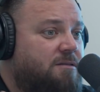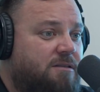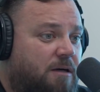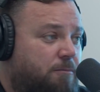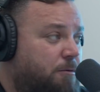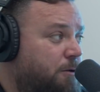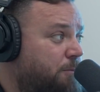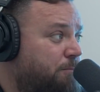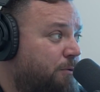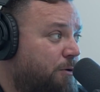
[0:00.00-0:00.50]

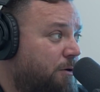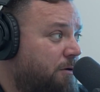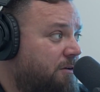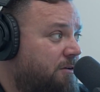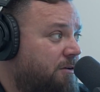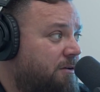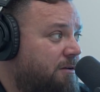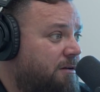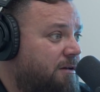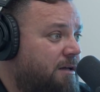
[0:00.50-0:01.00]
double
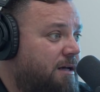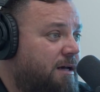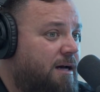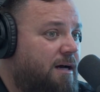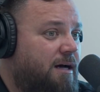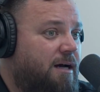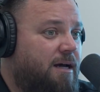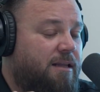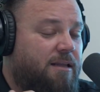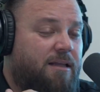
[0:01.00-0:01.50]
booked,
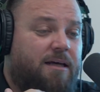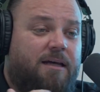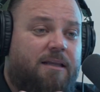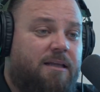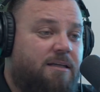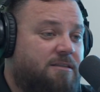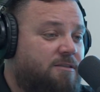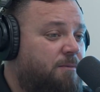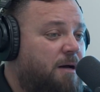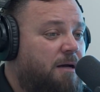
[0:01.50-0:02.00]
and
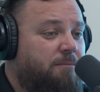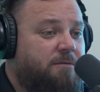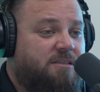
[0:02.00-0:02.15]
that's